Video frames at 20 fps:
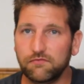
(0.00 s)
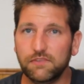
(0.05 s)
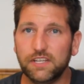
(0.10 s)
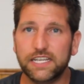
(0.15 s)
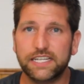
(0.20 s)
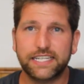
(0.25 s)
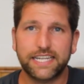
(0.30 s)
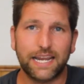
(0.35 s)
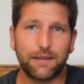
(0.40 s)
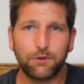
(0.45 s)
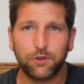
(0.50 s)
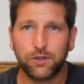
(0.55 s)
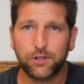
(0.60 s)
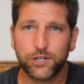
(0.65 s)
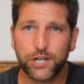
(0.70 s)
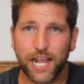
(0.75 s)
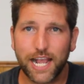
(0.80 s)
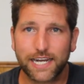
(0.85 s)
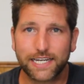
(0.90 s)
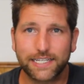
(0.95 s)
Samuel L.
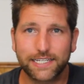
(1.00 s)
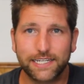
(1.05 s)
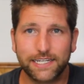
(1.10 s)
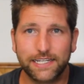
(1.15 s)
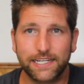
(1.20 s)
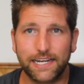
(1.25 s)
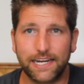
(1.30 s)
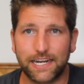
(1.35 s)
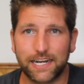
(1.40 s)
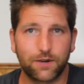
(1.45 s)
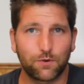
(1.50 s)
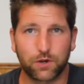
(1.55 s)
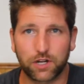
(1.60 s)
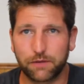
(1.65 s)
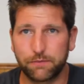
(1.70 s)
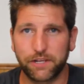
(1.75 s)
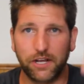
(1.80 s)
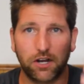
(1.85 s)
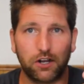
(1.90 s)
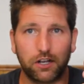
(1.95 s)
Jackson in there, we're
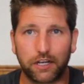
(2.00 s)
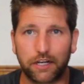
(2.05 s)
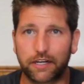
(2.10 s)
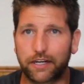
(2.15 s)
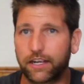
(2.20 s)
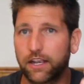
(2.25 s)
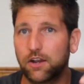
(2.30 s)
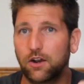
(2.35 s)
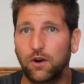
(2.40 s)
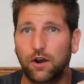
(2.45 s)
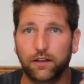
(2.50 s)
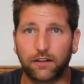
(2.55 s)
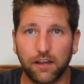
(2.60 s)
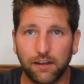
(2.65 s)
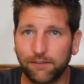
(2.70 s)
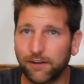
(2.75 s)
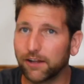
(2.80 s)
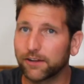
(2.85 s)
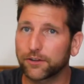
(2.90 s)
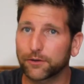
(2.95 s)
going to be all good to go. I
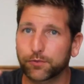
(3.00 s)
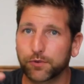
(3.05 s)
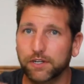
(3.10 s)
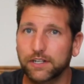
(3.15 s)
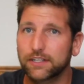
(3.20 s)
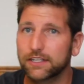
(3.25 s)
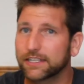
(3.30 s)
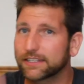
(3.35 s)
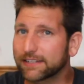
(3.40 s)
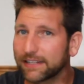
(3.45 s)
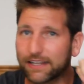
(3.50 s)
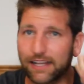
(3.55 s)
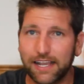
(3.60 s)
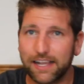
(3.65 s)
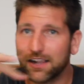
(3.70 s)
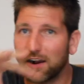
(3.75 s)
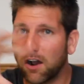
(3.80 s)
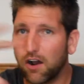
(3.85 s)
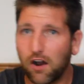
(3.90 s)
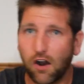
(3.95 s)
love all the sprinklings. I
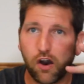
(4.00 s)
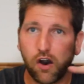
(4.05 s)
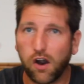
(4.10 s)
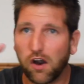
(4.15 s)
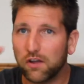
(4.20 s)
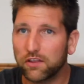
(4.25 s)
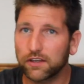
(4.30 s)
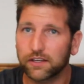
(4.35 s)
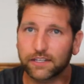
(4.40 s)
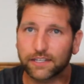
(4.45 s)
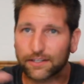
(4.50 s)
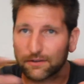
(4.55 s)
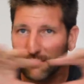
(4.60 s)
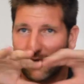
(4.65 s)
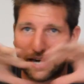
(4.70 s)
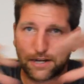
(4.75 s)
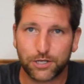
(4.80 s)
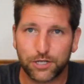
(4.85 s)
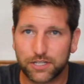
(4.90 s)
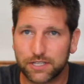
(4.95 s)
like all the
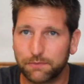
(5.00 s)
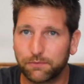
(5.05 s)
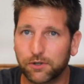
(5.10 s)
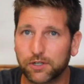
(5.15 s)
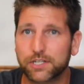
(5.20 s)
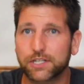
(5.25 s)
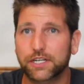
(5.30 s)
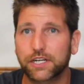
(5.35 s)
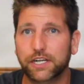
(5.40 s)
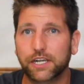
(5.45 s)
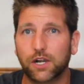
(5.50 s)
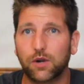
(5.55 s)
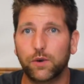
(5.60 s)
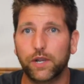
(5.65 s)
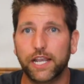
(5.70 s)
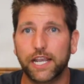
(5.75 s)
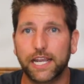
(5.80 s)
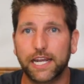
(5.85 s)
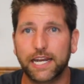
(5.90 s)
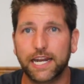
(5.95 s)
directions the book's going to go
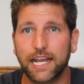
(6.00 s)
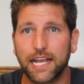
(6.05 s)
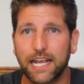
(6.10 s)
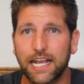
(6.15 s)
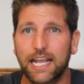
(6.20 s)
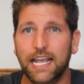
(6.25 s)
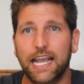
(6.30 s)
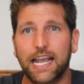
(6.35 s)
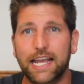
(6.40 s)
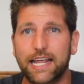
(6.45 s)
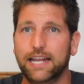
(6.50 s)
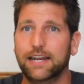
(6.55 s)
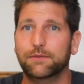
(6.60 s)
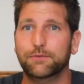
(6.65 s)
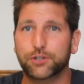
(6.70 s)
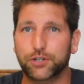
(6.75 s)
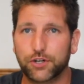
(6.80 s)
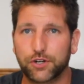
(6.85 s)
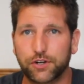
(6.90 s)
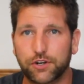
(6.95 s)
in. And I'm
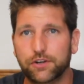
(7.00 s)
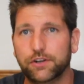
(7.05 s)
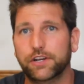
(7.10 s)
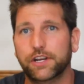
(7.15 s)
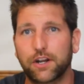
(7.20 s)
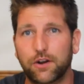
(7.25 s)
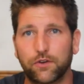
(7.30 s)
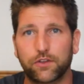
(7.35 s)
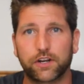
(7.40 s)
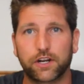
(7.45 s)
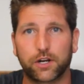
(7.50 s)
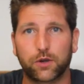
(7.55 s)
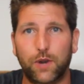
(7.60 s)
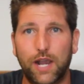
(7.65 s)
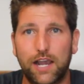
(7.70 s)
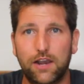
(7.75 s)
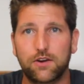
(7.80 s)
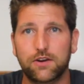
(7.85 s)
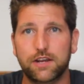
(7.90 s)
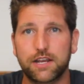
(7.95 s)
sure, they're going to go
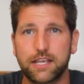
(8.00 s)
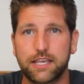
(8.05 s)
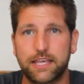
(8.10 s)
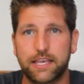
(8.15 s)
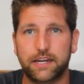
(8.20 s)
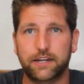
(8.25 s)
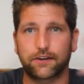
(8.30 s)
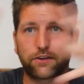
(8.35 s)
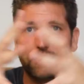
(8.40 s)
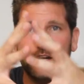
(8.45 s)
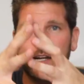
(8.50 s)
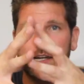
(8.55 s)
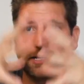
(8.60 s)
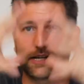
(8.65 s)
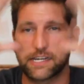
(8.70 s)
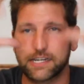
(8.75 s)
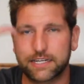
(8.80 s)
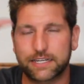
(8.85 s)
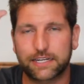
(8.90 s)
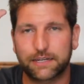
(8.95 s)
out, and then they're in.
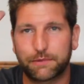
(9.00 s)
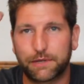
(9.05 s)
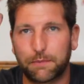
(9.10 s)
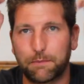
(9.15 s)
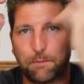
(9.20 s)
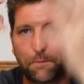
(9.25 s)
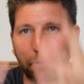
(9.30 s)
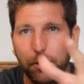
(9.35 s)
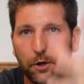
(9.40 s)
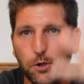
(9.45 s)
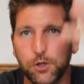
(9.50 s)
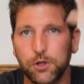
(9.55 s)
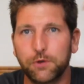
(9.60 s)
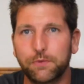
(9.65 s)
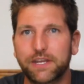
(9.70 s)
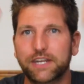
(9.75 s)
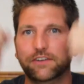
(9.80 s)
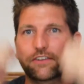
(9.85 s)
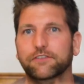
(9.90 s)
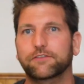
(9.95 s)
And it's going to be boom
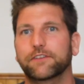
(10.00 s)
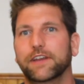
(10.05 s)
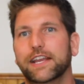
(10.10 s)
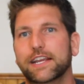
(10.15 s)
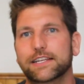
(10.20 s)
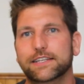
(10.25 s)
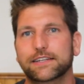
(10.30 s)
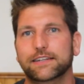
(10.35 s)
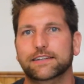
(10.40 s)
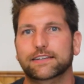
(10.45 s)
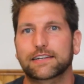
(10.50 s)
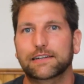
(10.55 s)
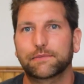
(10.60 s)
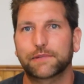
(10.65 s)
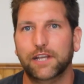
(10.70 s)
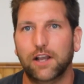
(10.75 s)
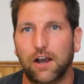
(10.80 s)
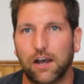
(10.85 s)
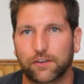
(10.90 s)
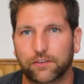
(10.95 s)
in your face, and it's going to
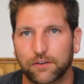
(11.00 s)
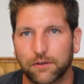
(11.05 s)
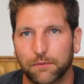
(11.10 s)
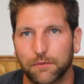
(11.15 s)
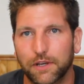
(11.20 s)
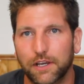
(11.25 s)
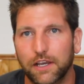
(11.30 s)
be awesome.